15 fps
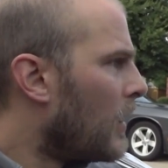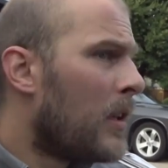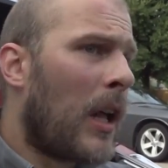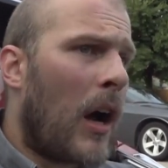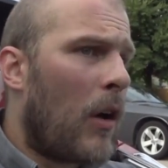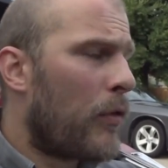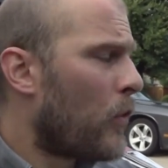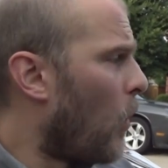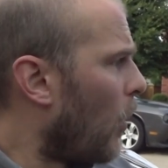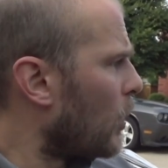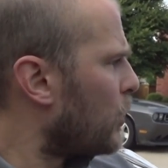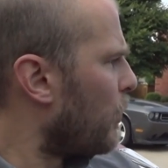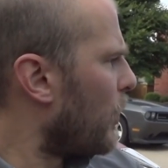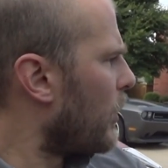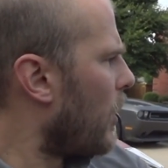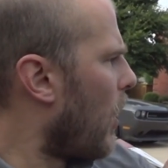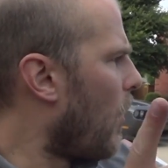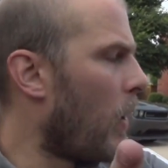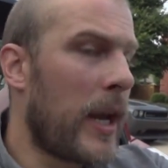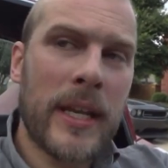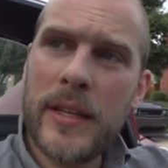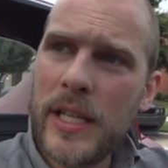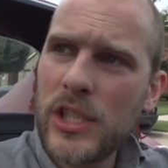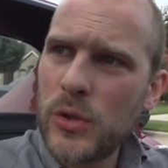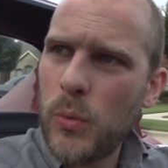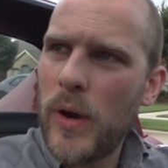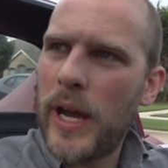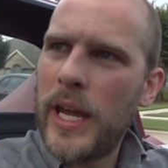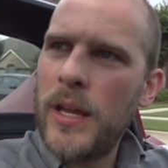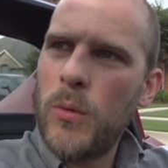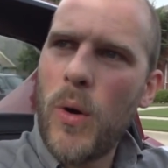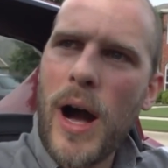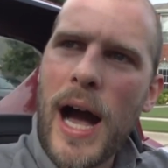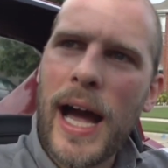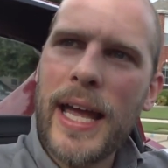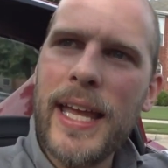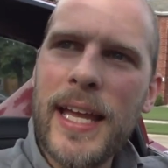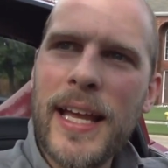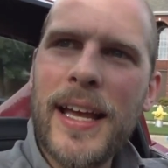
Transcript: Now, so, of course we're going this way. Why?